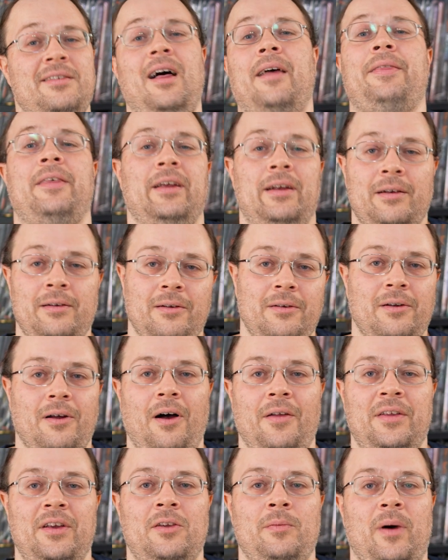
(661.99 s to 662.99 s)
nothing
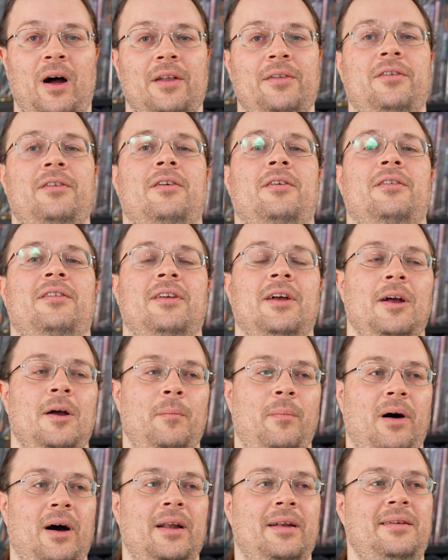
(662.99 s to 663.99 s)
on these monsters,
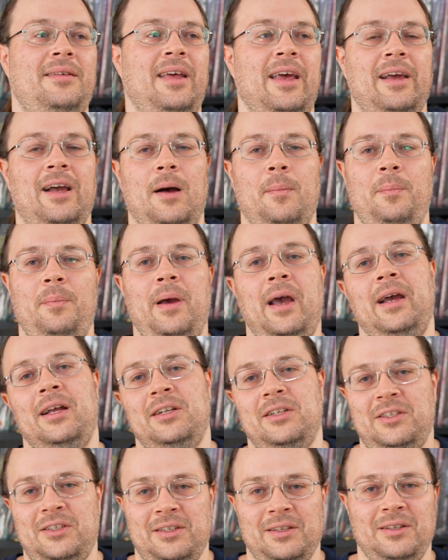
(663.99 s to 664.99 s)
but take up
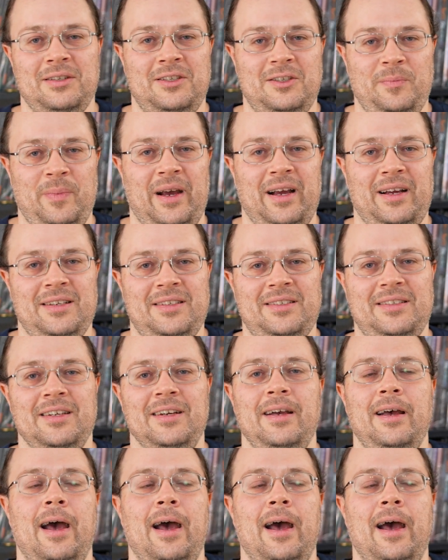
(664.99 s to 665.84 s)
page space.